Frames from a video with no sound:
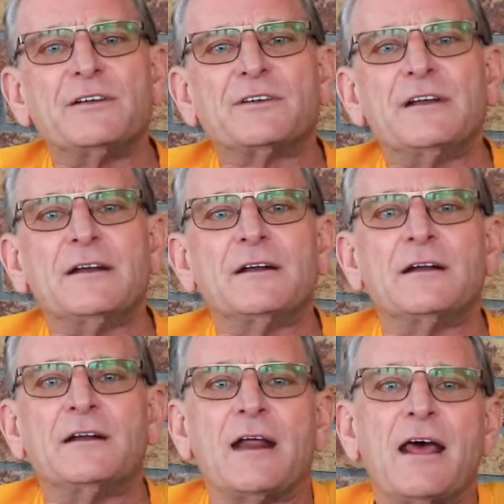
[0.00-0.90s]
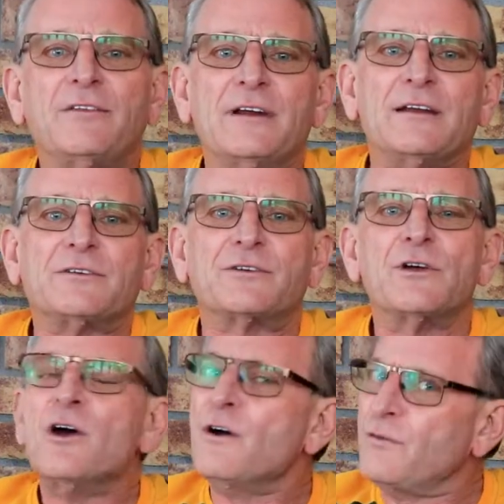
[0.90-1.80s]
seen in athletes
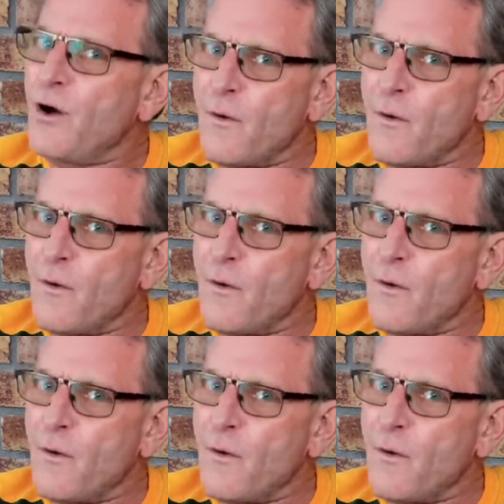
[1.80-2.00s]
for